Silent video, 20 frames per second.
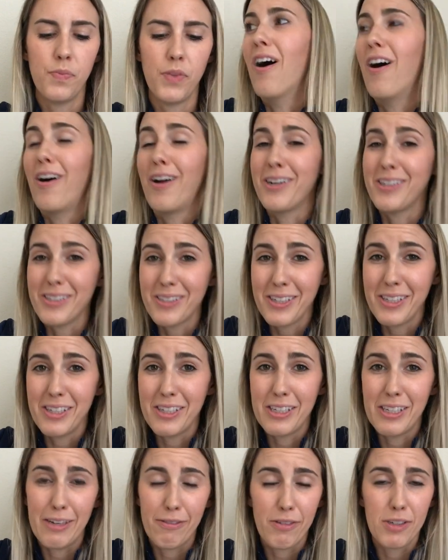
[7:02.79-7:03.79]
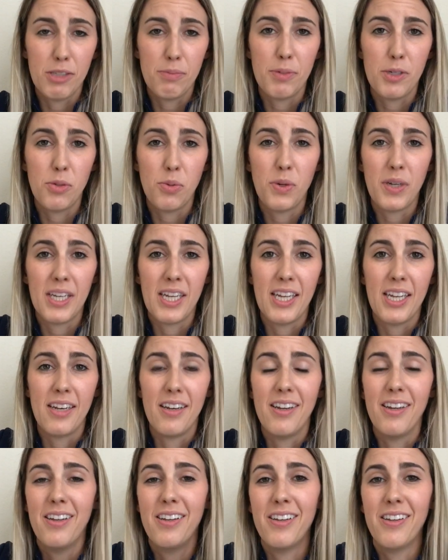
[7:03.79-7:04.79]
Honestly, the difference
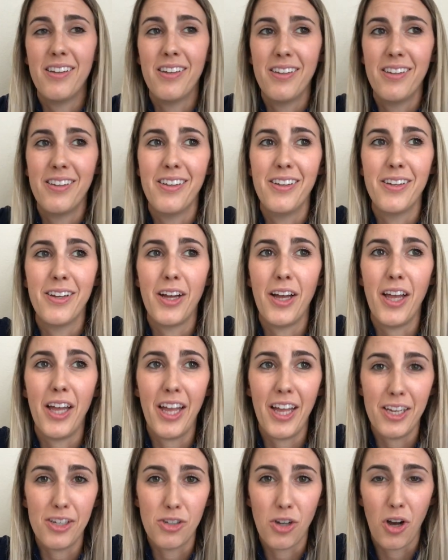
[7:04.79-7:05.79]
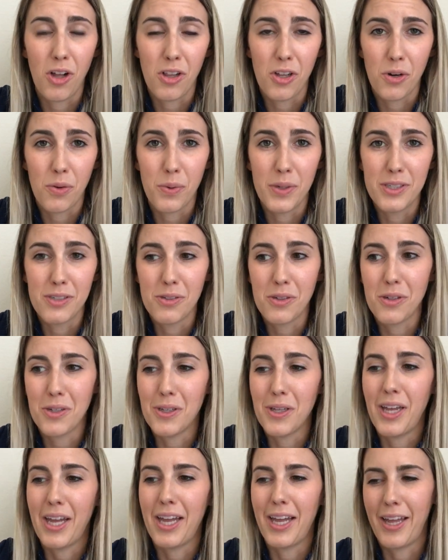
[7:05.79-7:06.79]
between a dollar
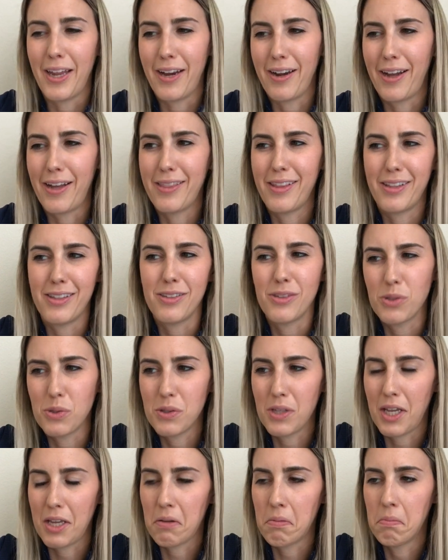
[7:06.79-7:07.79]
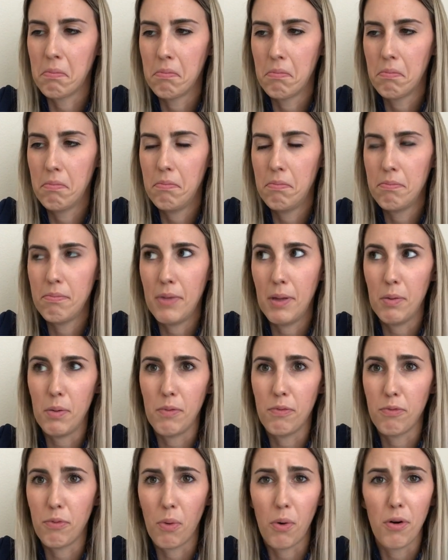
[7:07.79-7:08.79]
whistle, and I think this is like maybe $4
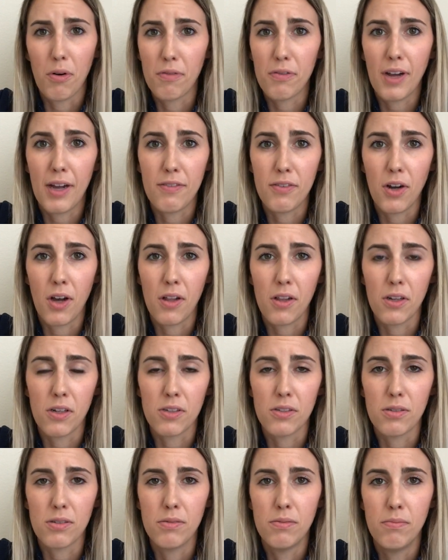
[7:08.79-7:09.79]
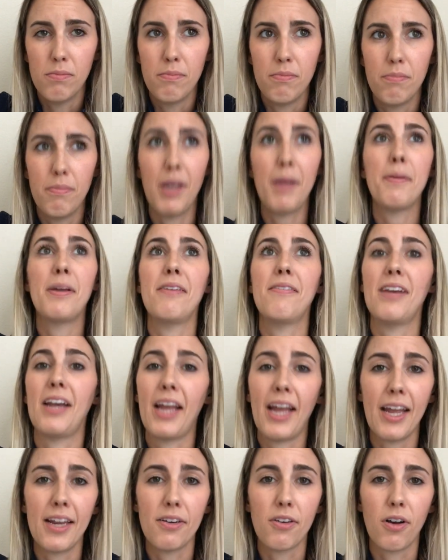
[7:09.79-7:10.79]
or $5, maybe even
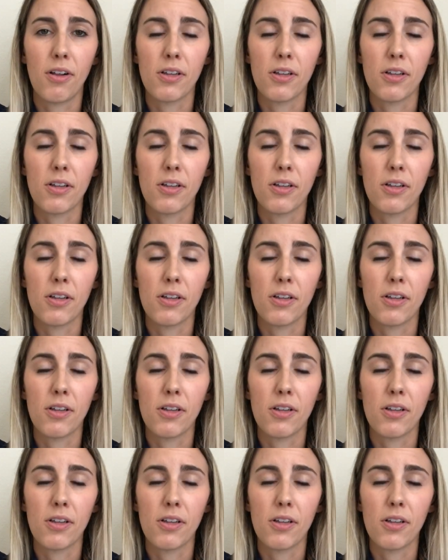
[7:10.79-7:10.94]
$8.